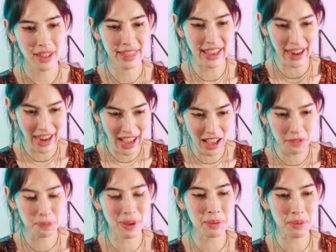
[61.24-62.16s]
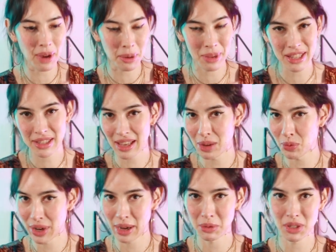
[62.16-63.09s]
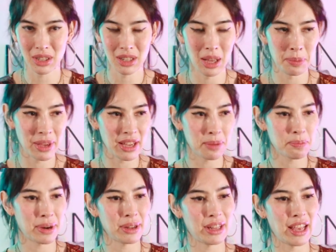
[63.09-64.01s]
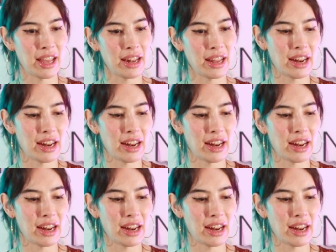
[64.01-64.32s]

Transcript: there have been moments like when I was clubbing in Berlin